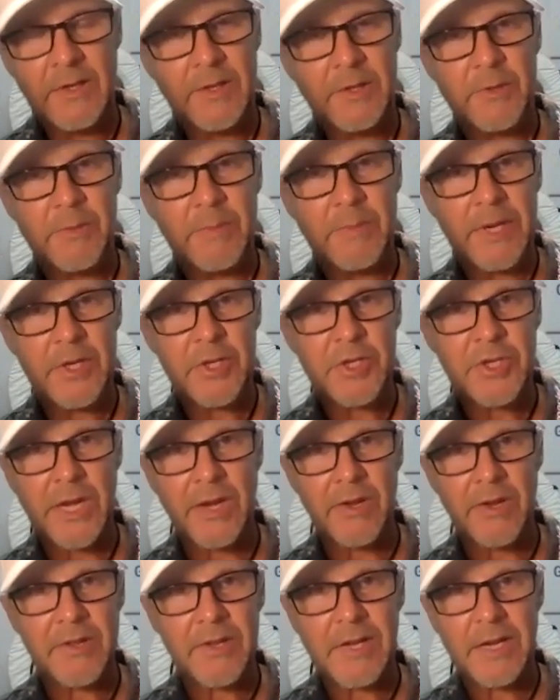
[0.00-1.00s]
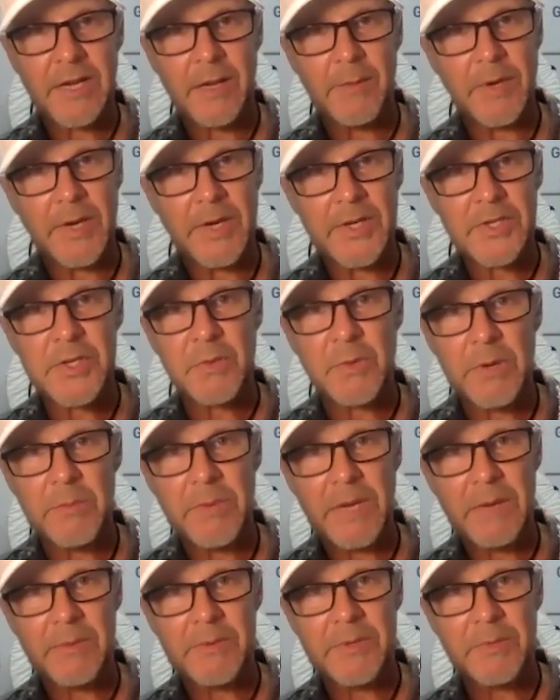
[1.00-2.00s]
You better shallow the club or else you
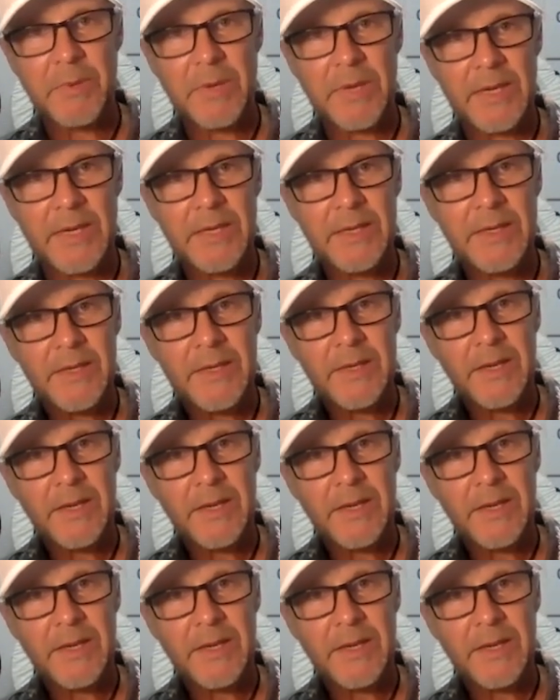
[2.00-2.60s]
won't be able to play.